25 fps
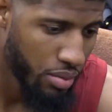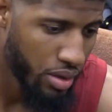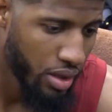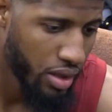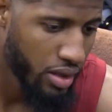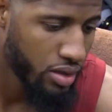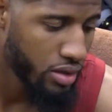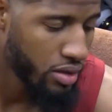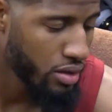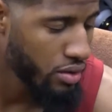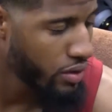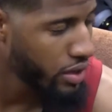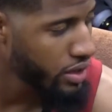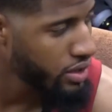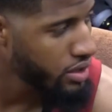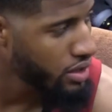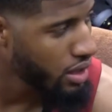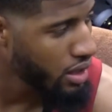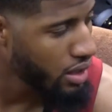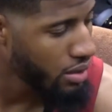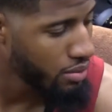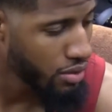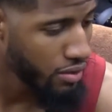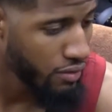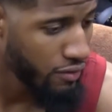bigs did a great
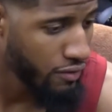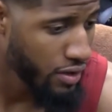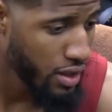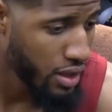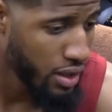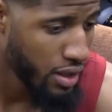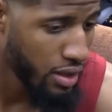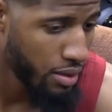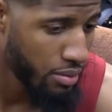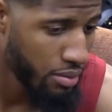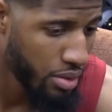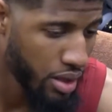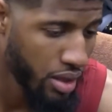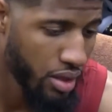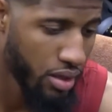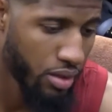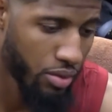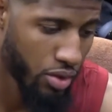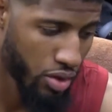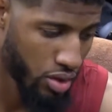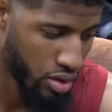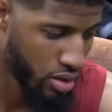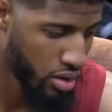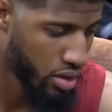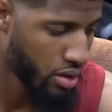job of being
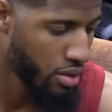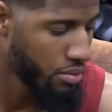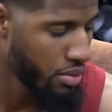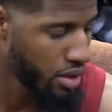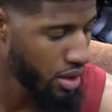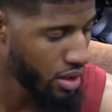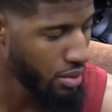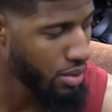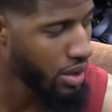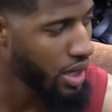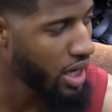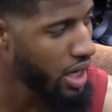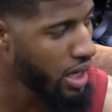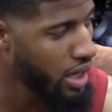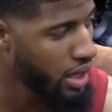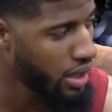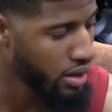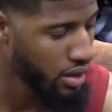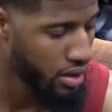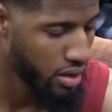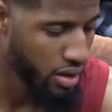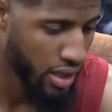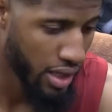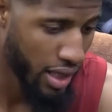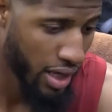up early and being up high,
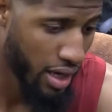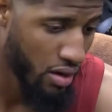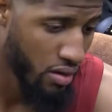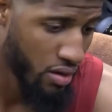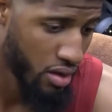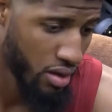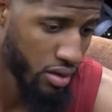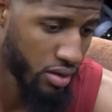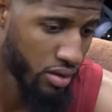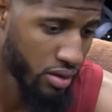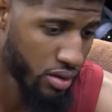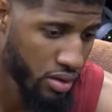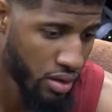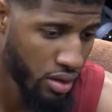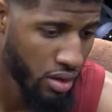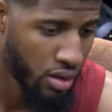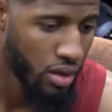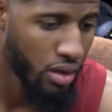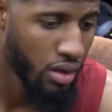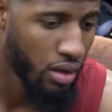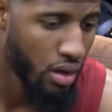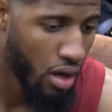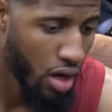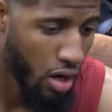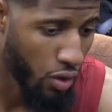allowing us,
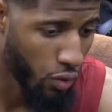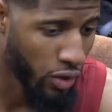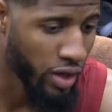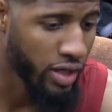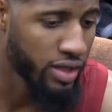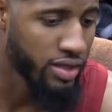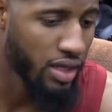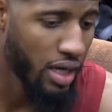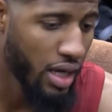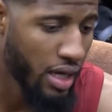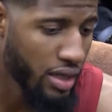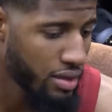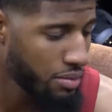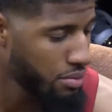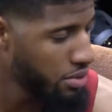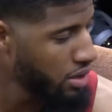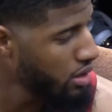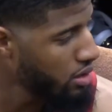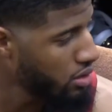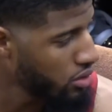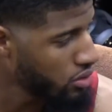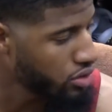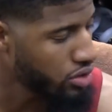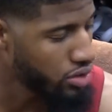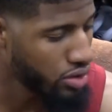our weak side, to be
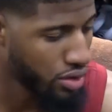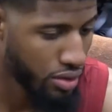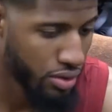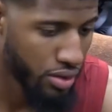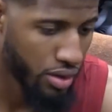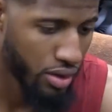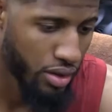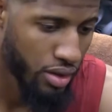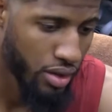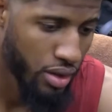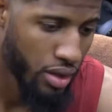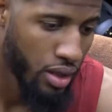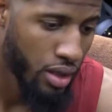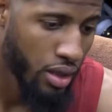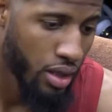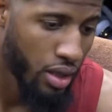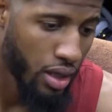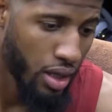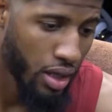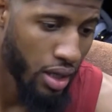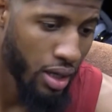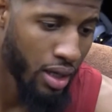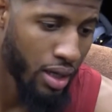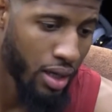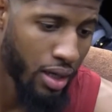a little stronger.
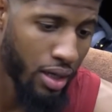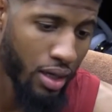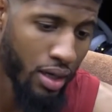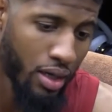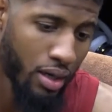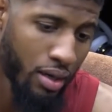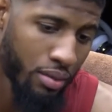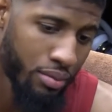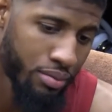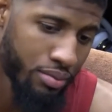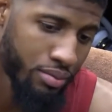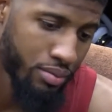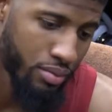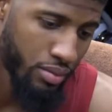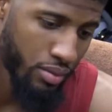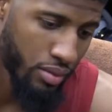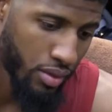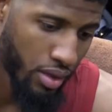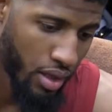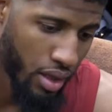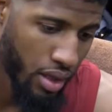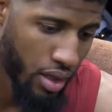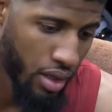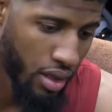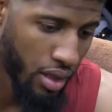
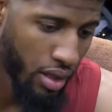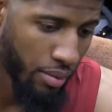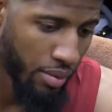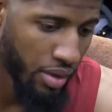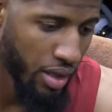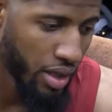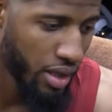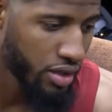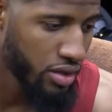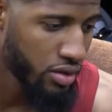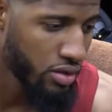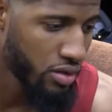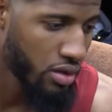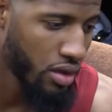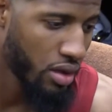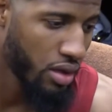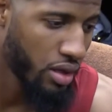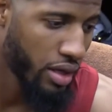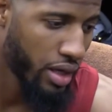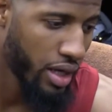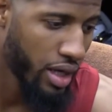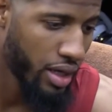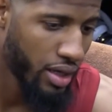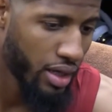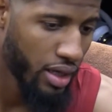And, I mean, as you saw,
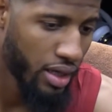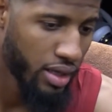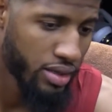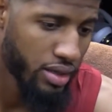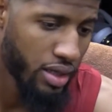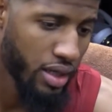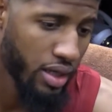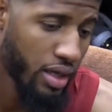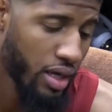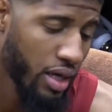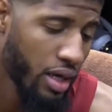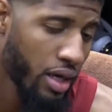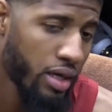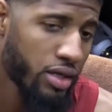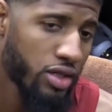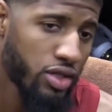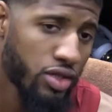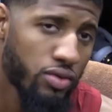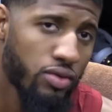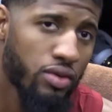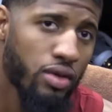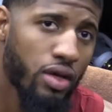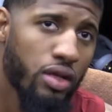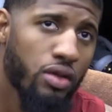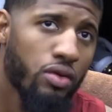they got guys that can
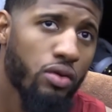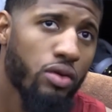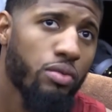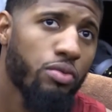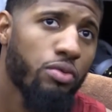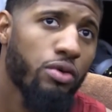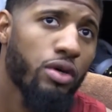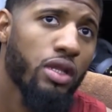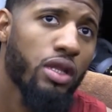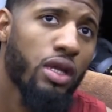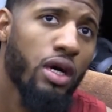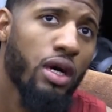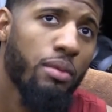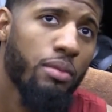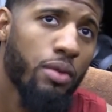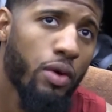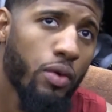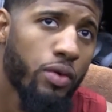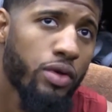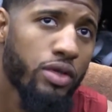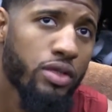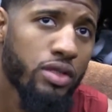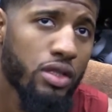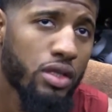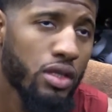shoot that three-point line, but
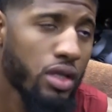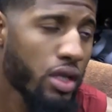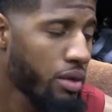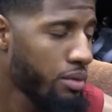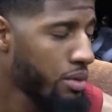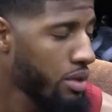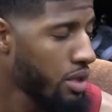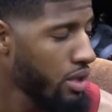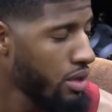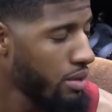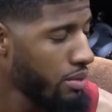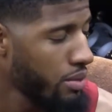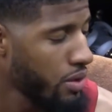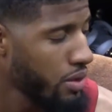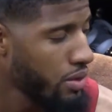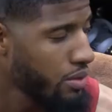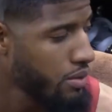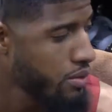we're still able to win.